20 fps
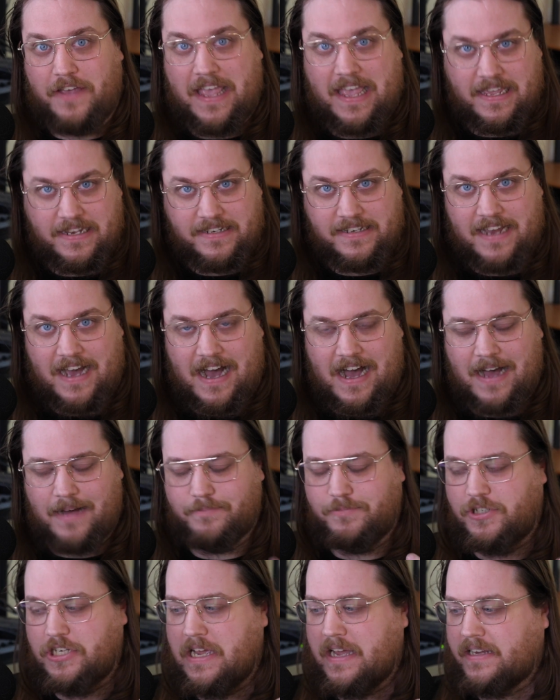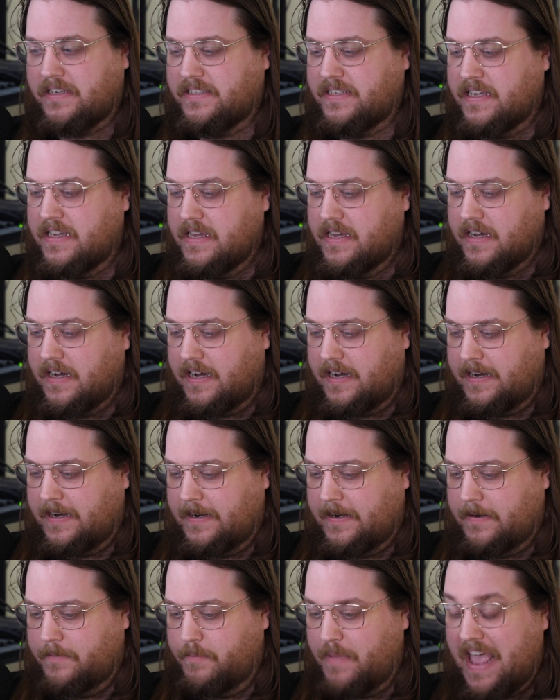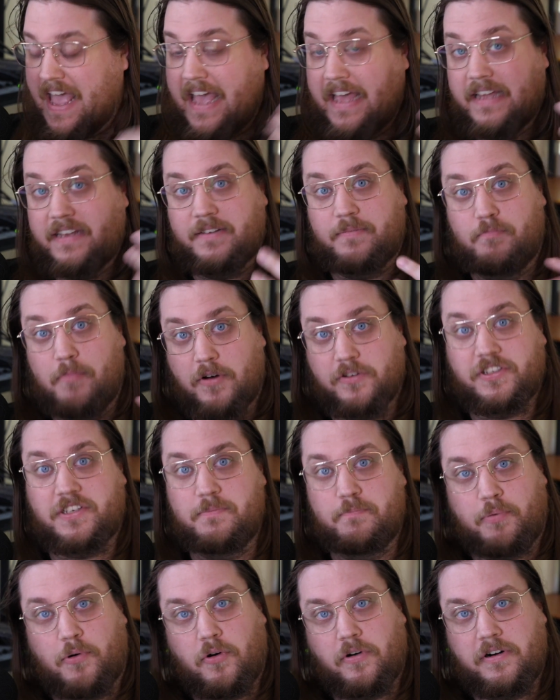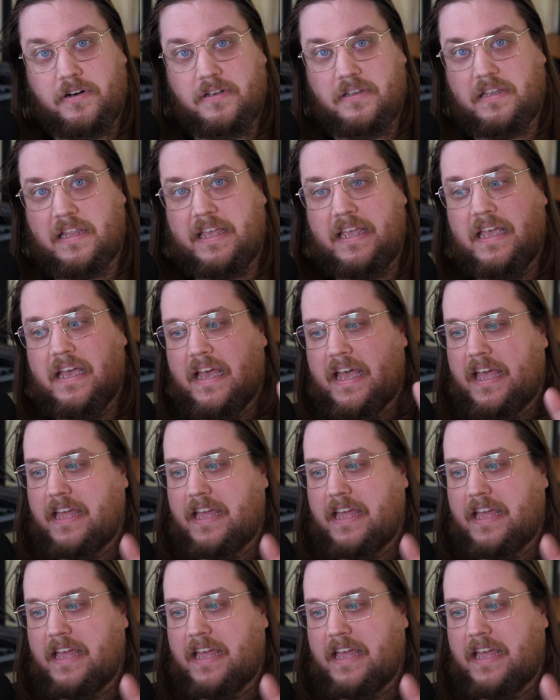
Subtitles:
hidden object. And most importantly,